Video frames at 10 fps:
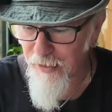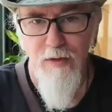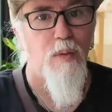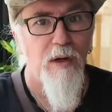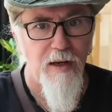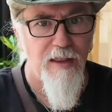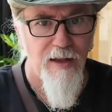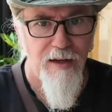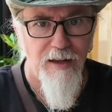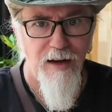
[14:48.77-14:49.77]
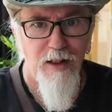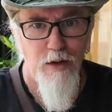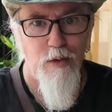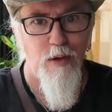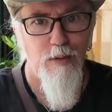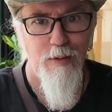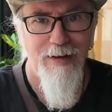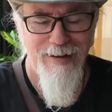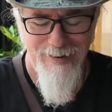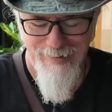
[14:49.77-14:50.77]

it's one thing, and then I look with my